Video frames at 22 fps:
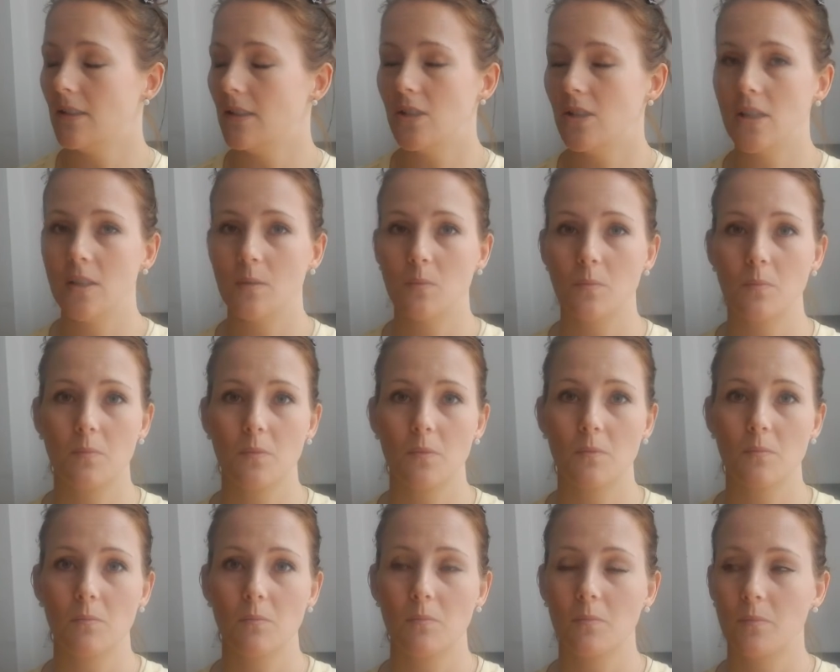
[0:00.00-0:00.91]
She's
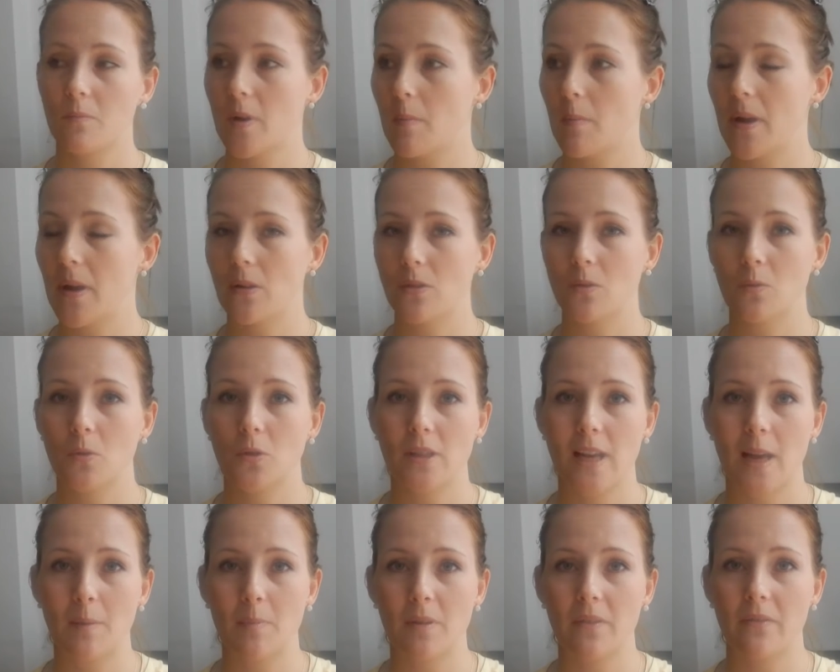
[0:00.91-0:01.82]
about to
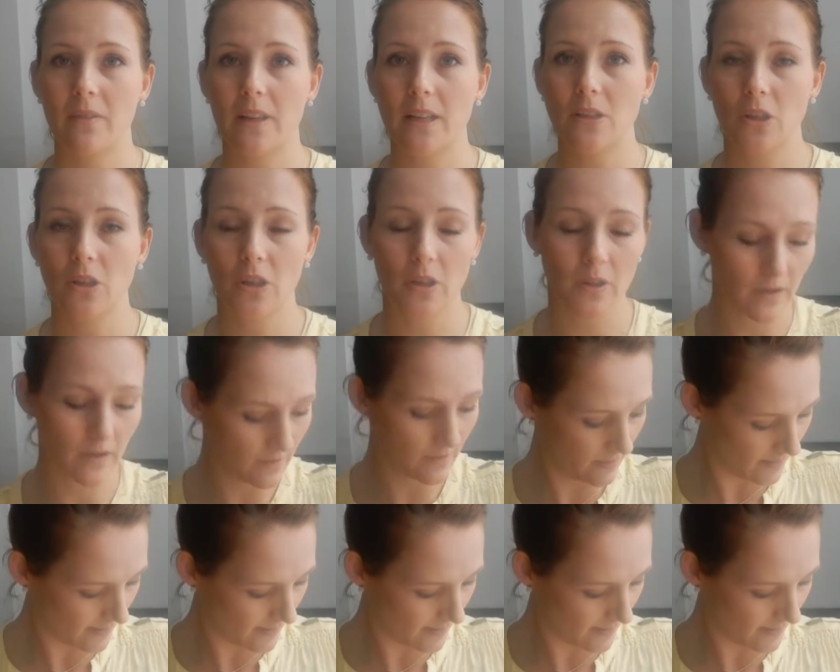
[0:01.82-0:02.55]
watch Happy Feet too.